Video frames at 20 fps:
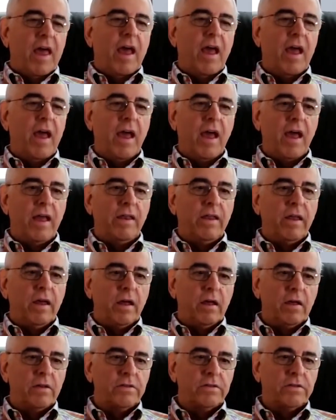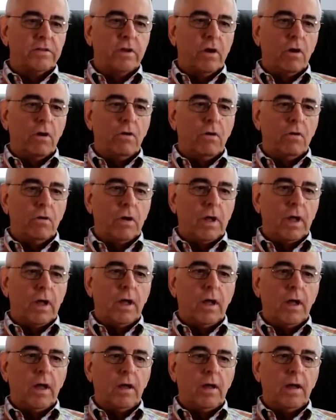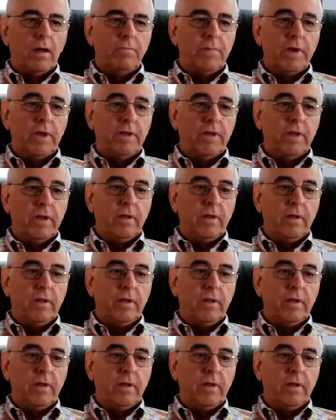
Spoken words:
And but